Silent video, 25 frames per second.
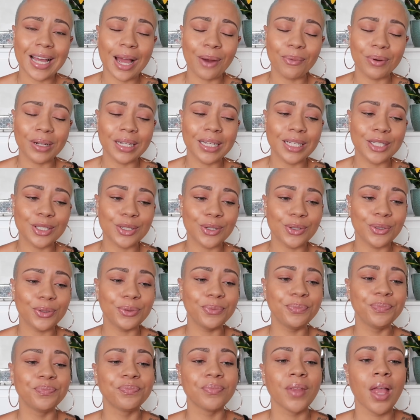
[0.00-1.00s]
I really
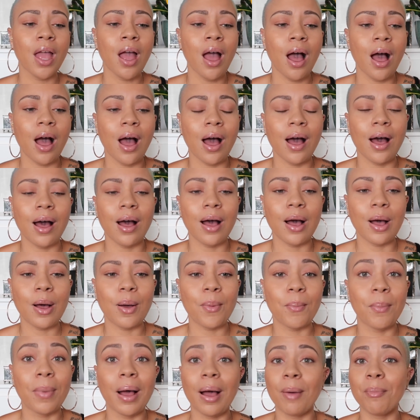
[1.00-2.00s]
do.
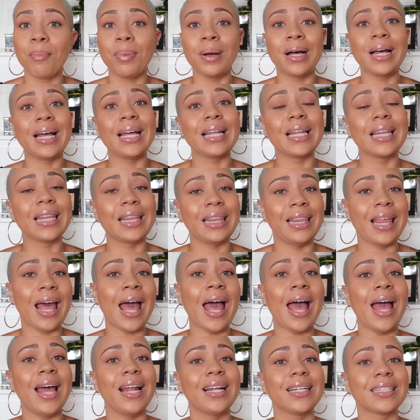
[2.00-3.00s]
But
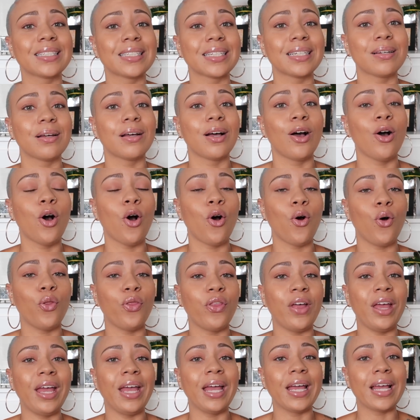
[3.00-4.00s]
that whole
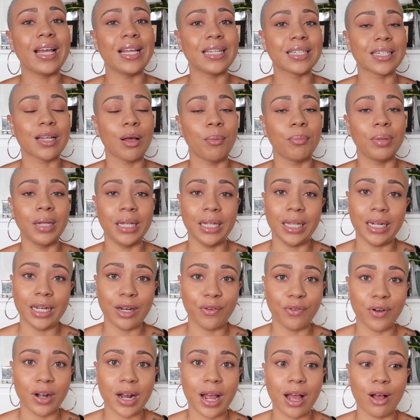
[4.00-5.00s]
thing is completely
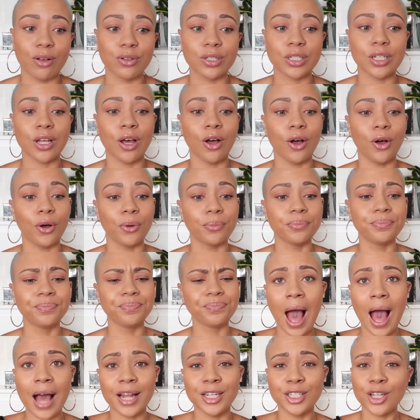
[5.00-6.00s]
different now. So
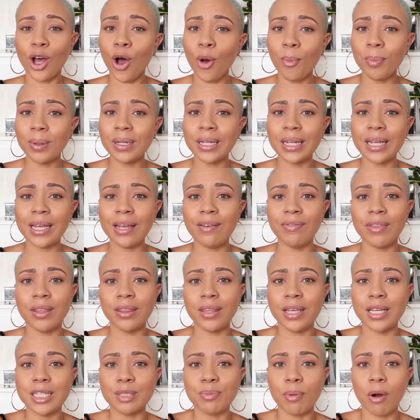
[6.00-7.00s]
I don't believe
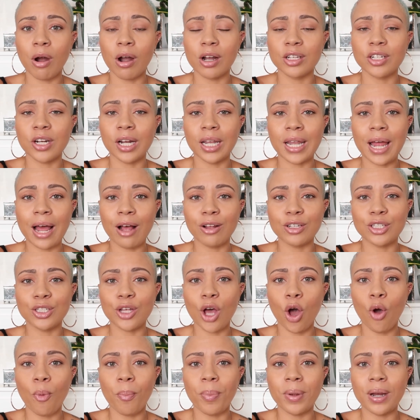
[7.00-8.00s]
that these bars are allowed
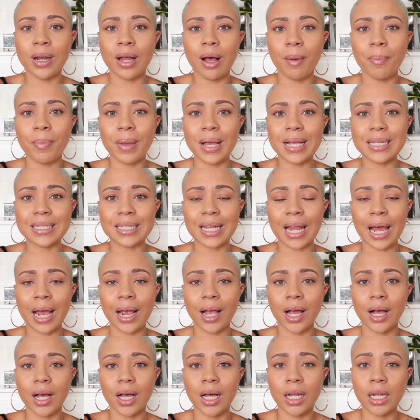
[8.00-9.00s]
to open up as
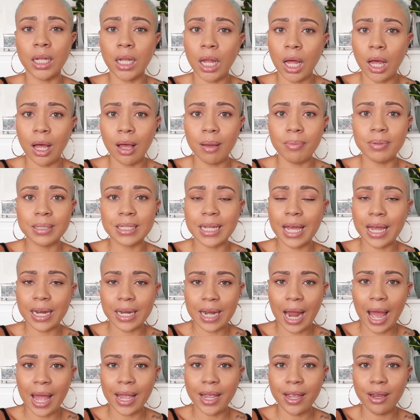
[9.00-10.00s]
like clubs at
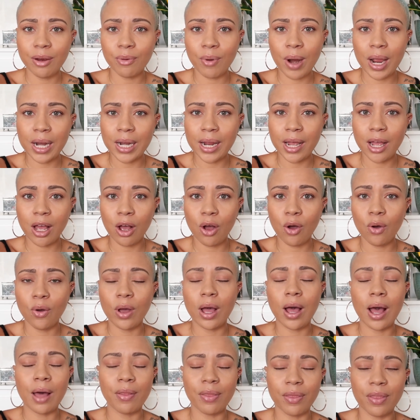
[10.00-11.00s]
night right
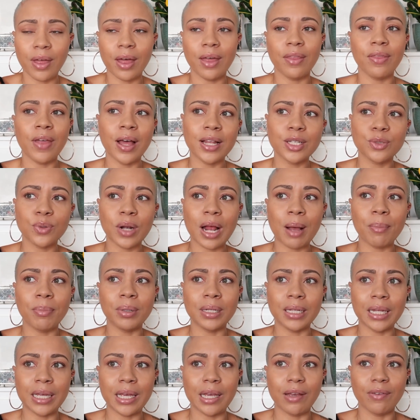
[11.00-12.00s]
now. That's what I
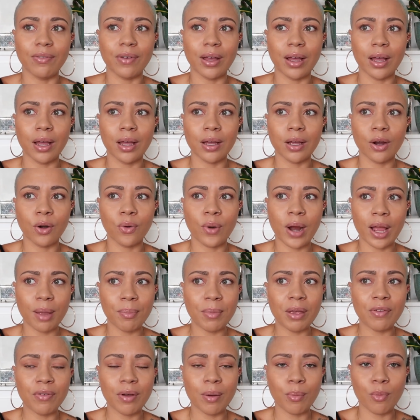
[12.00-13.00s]
believe. Correct
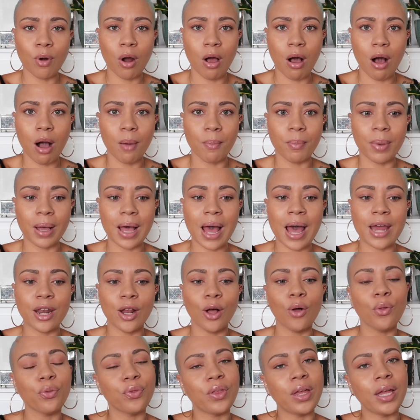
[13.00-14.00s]
me if I'm wrong, but I
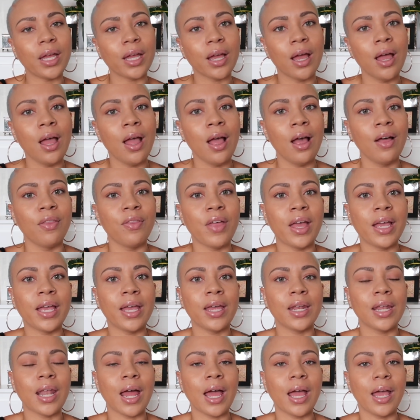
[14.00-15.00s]
don't think they
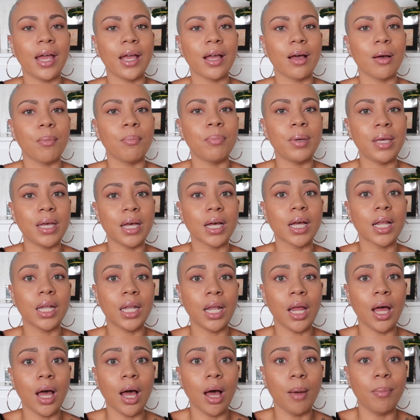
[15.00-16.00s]
can like be a
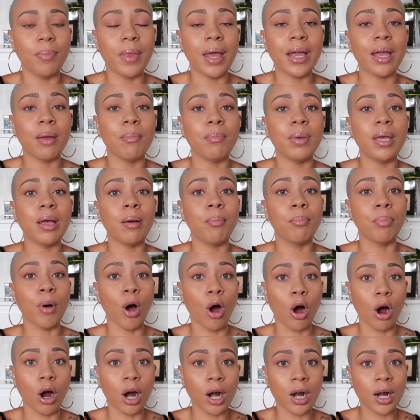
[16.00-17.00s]
club. They can be a
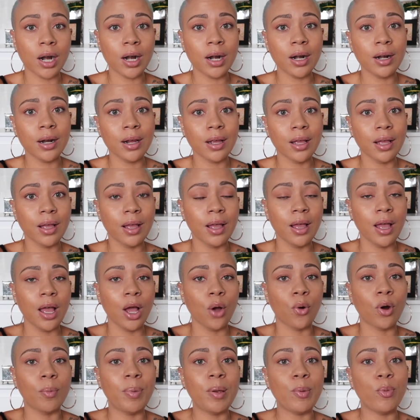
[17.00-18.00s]
bar
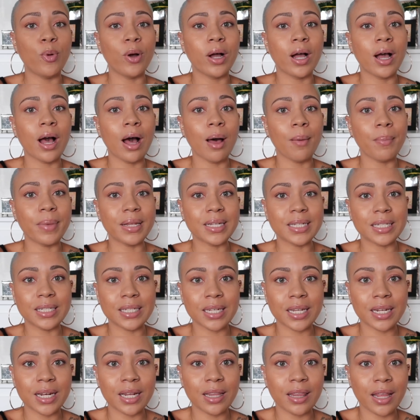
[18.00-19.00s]
where people can come and
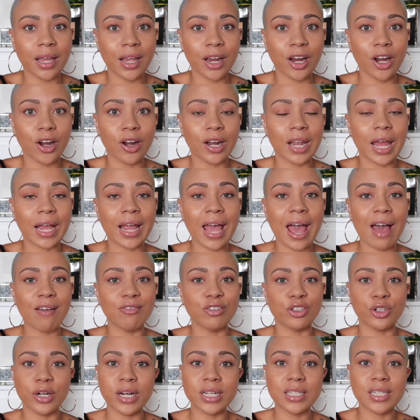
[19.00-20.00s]
sit in there and like
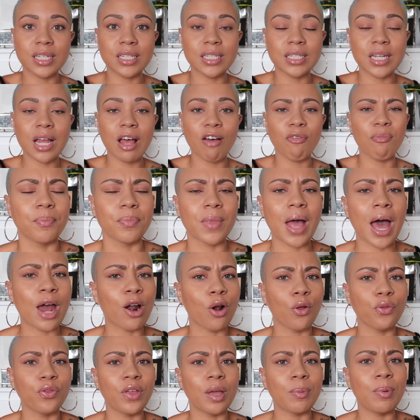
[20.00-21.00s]
have drinks and stuff. I
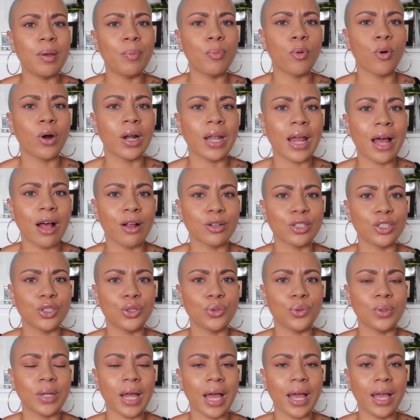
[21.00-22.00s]
don't think people are allowed
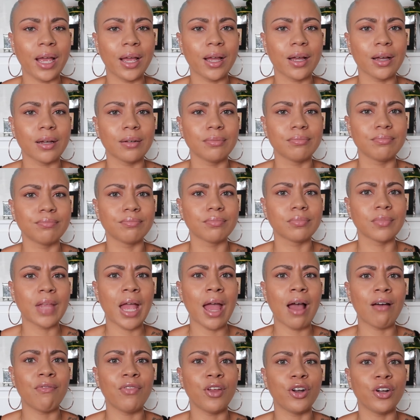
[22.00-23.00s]
to like
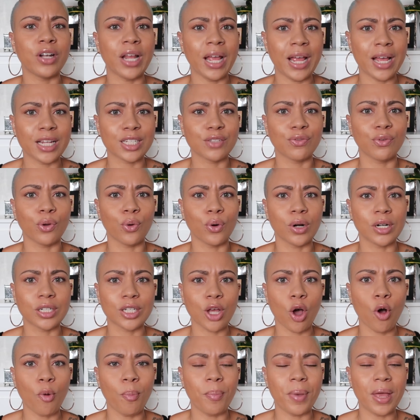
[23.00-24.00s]
have their dance floors
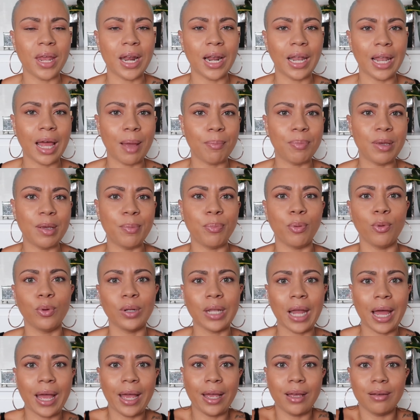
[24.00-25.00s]
open and let people
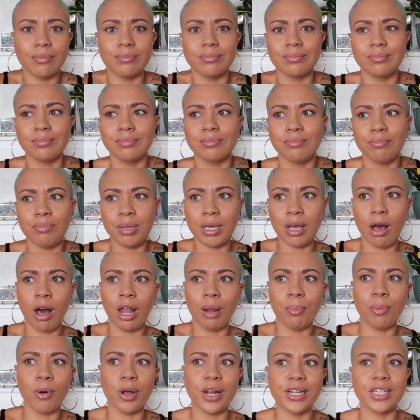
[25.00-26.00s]
like be
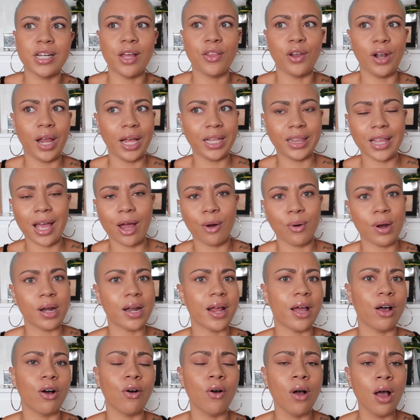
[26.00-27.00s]
all up on each other like that right
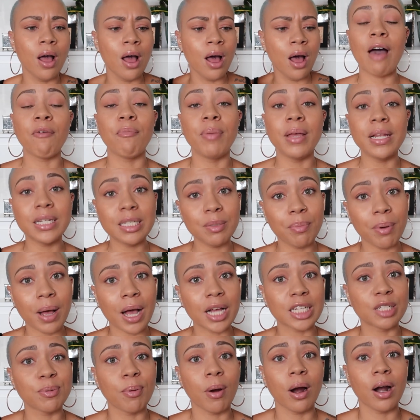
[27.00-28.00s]
now. I've been to
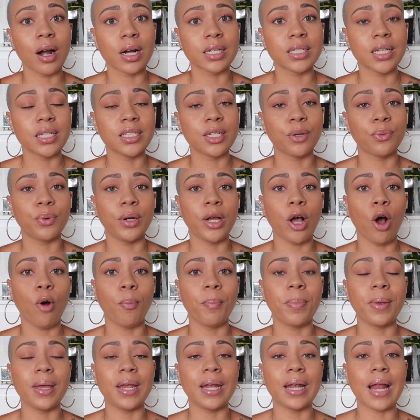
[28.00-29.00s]
Box Park since it
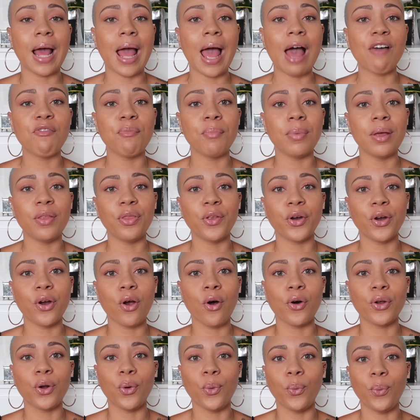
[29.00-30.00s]
reopened. I haven't been there
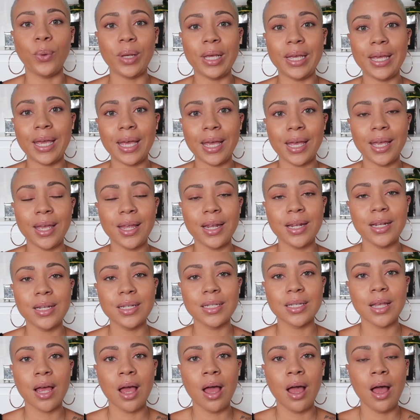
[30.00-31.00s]
on a
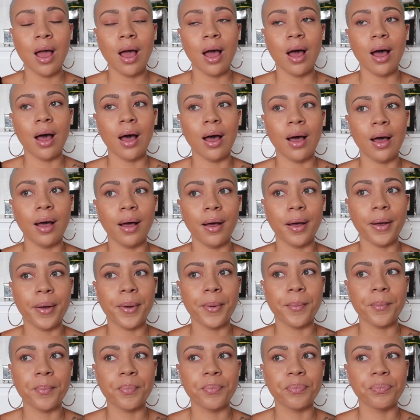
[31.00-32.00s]
weekend.
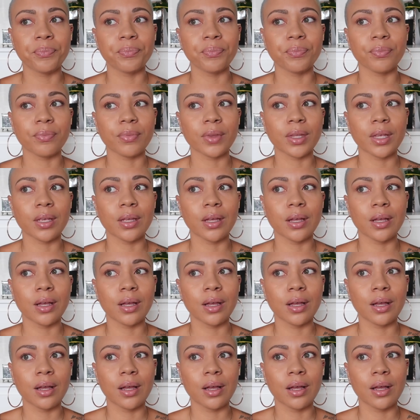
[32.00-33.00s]
If
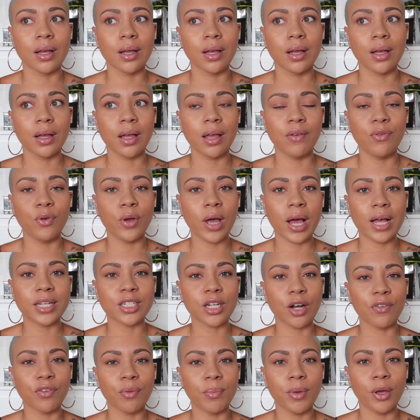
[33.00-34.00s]
you guys
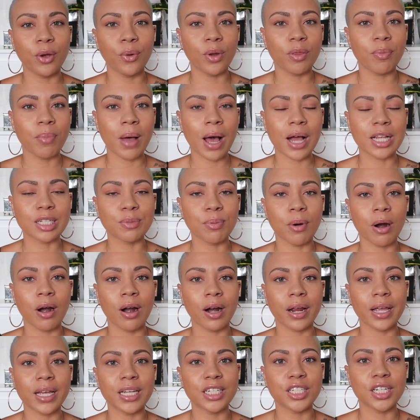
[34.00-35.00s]
aren't familiar with Box
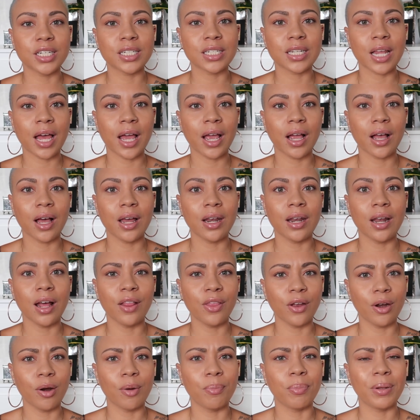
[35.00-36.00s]
Park, it's just like
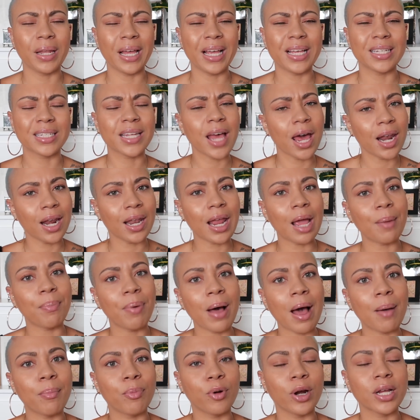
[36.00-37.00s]
another place, kind of like
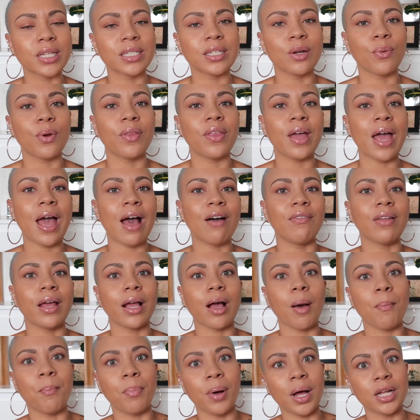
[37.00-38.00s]
Pop Brixton, where they have
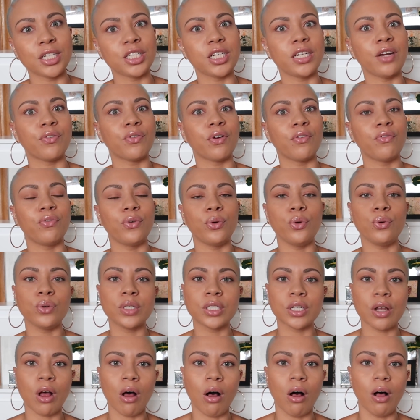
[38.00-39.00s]
like a bunch of different food
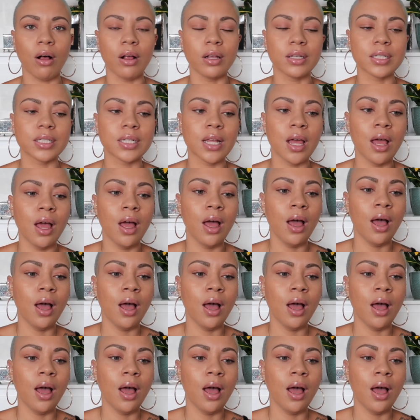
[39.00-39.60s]
stalls.